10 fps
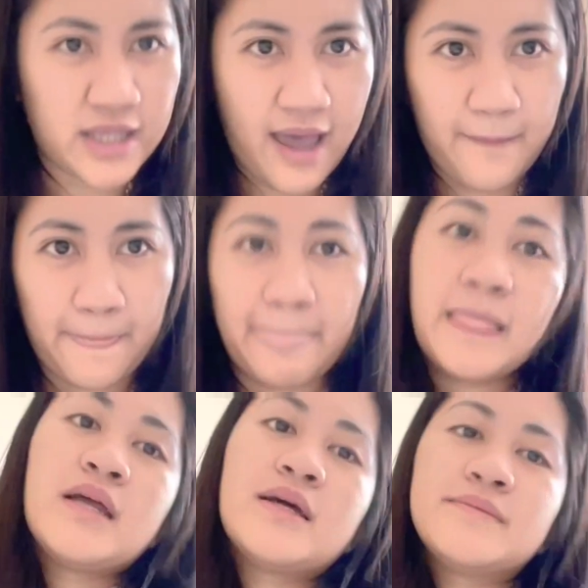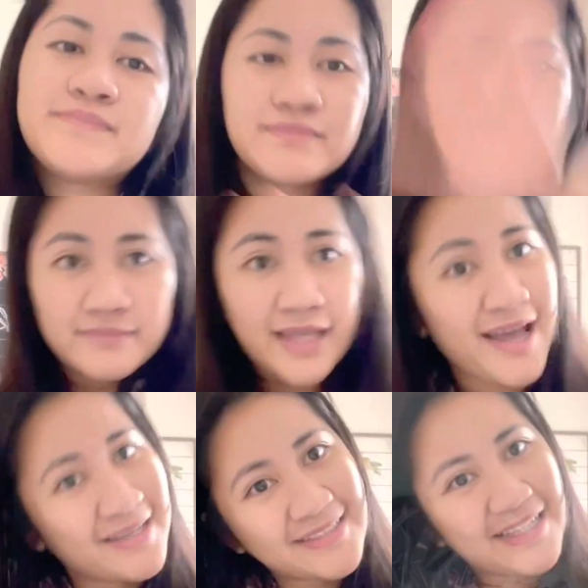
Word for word: yeah. Yeah, see you